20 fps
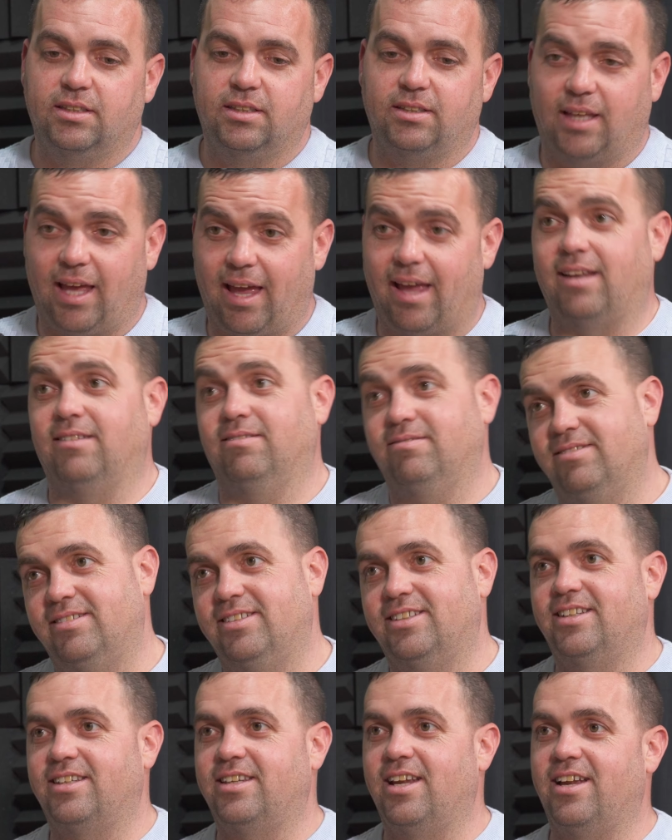getting
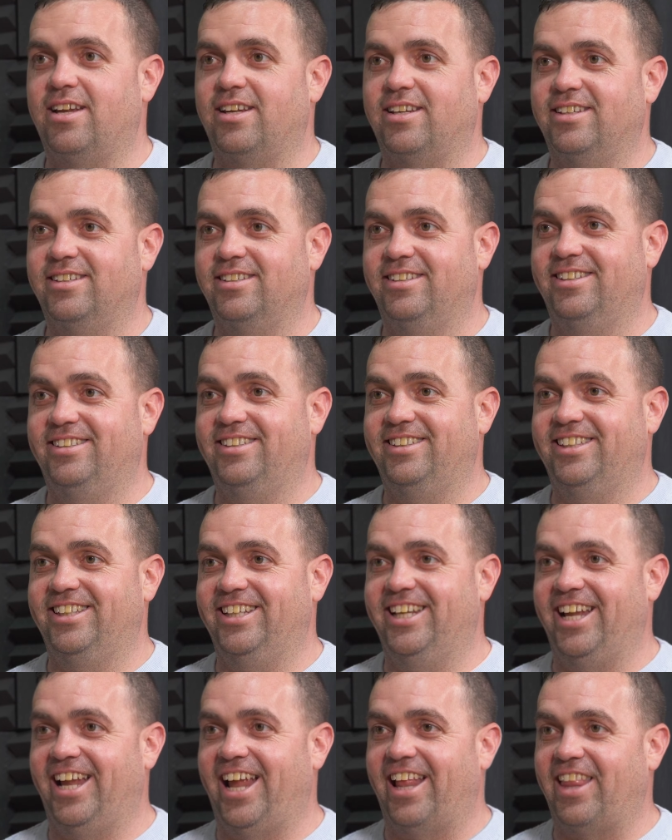done.
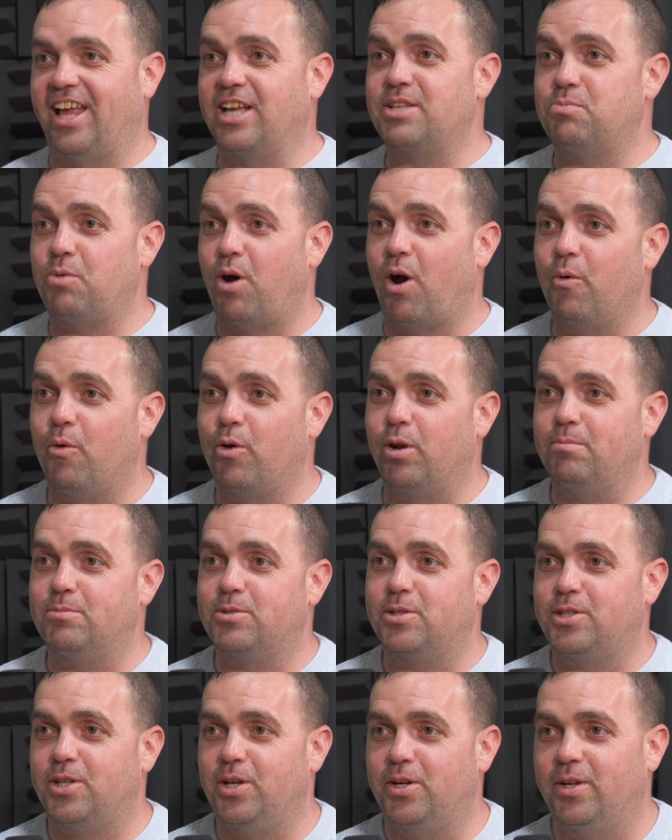And that's what I want them
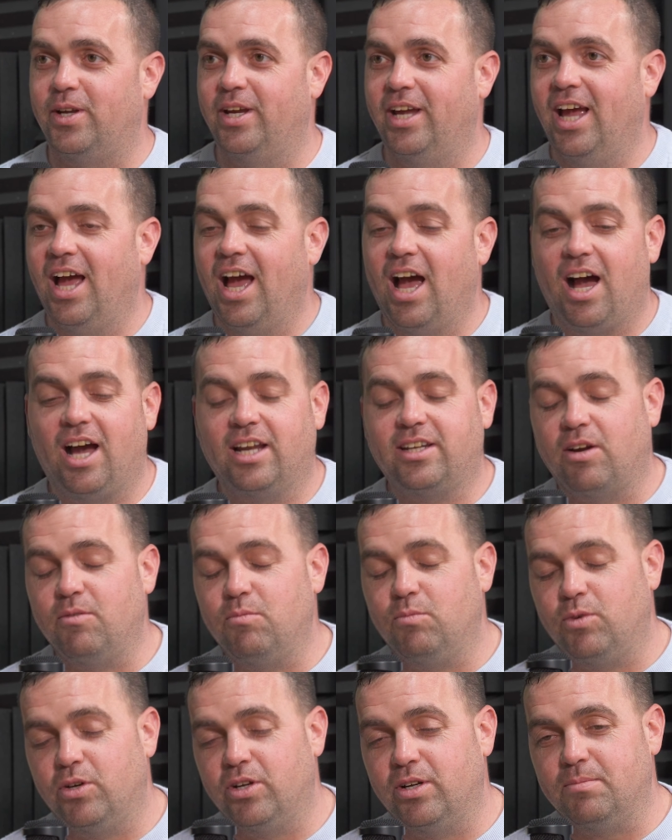to do. I
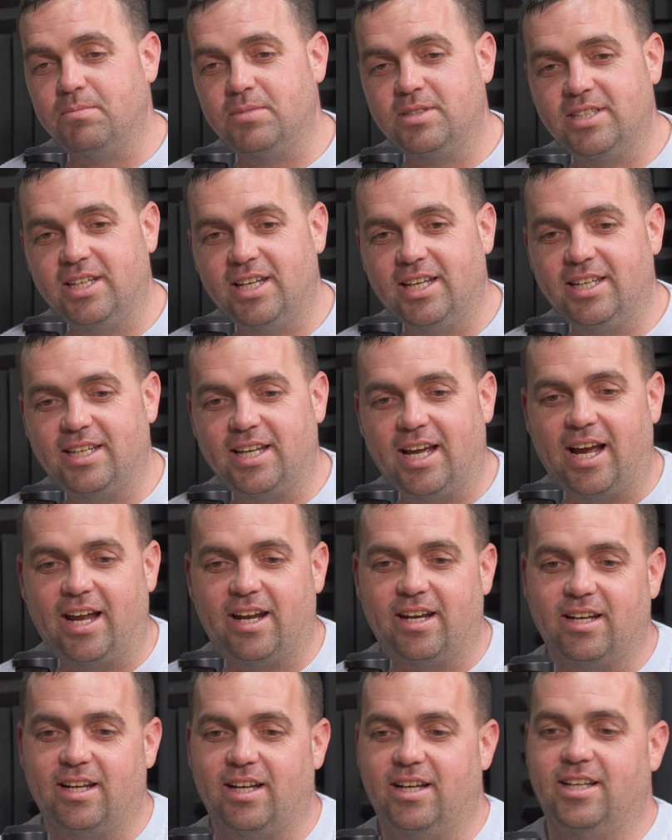don't want them sitting
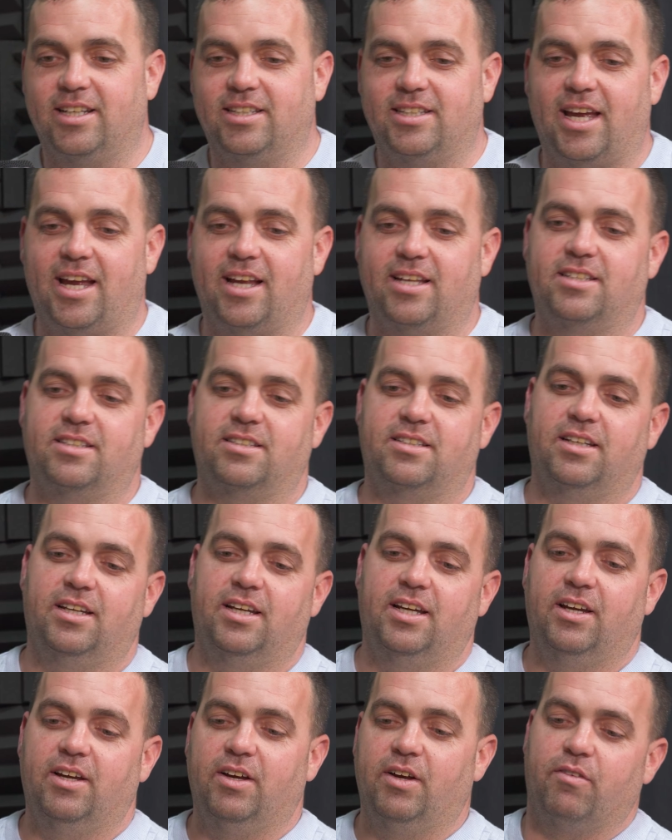down at a desk
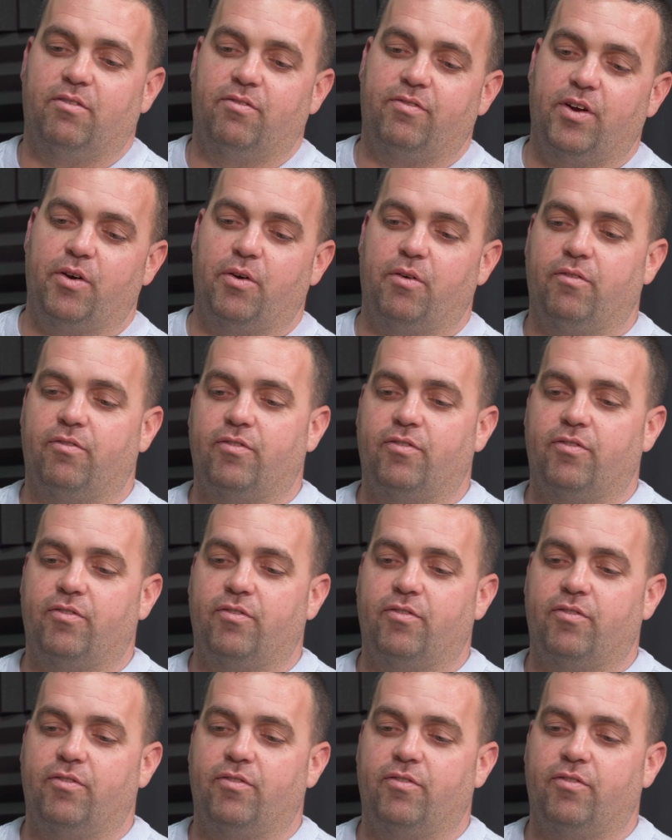filtering